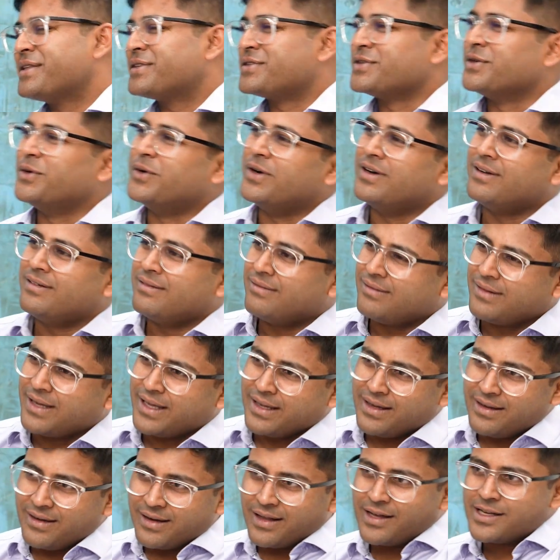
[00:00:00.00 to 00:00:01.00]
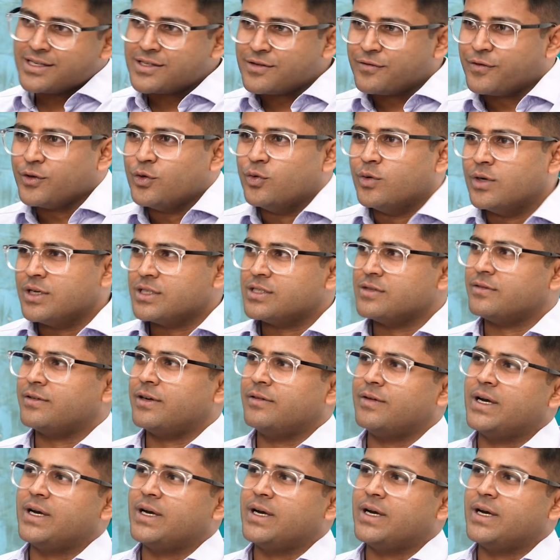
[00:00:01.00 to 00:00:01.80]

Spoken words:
So any last few words of